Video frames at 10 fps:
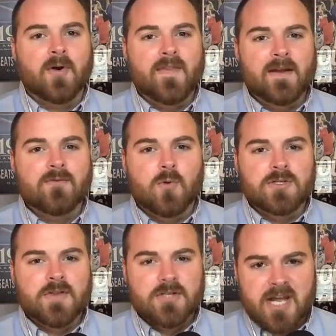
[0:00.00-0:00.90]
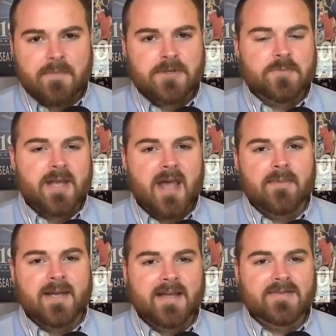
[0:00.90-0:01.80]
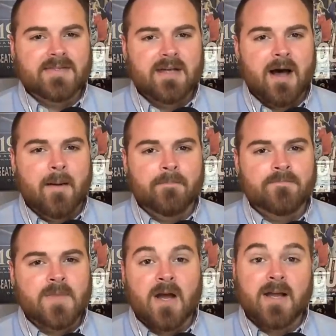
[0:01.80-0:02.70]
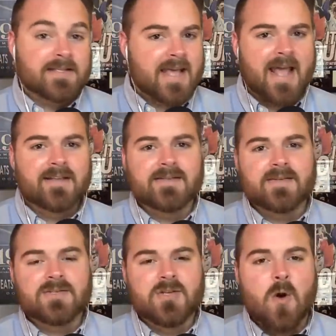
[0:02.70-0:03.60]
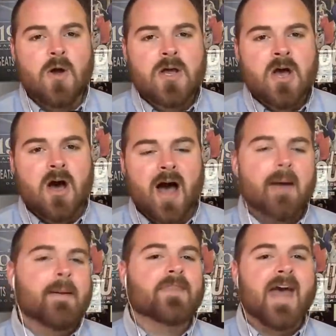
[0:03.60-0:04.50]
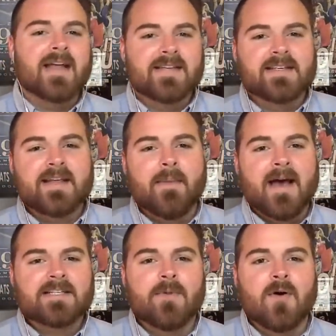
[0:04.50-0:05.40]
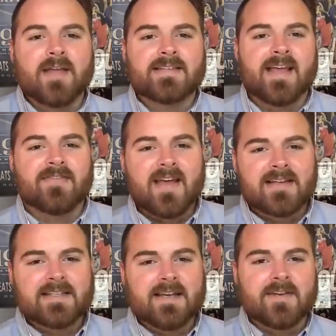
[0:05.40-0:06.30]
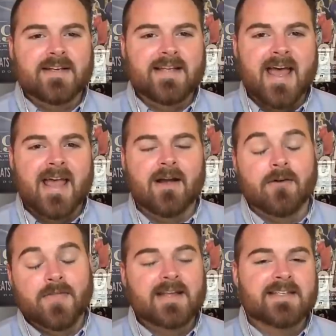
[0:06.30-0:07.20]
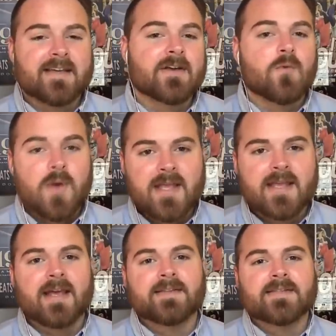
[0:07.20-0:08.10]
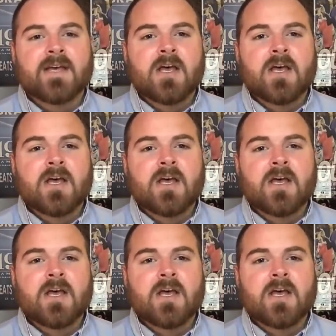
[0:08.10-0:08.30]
And then, of course, in the championship game against Kansas. So how about that? Tennessee basketball gets a Thanksgiving weekend